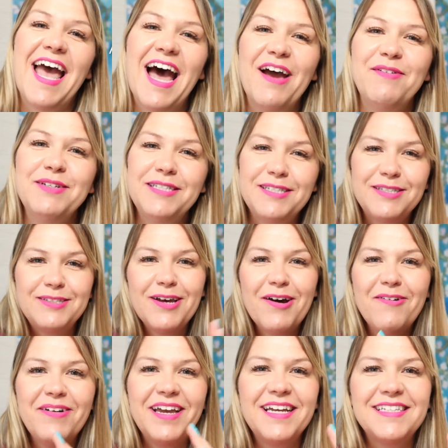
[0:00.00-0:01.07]
I was
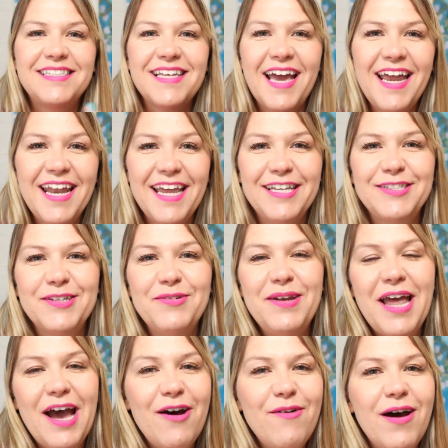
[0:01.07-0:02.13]
so excited. So
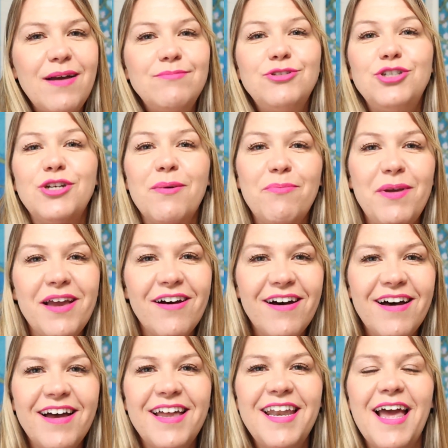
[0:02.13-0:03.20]
now I'm jumping
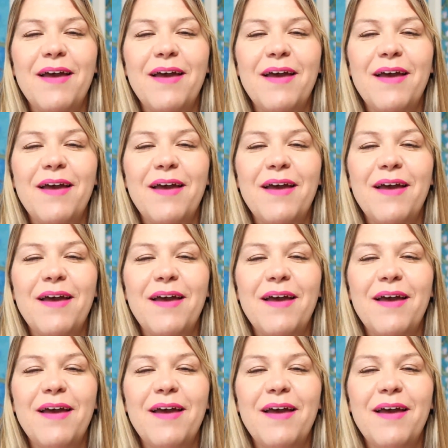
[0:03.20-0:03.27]
on.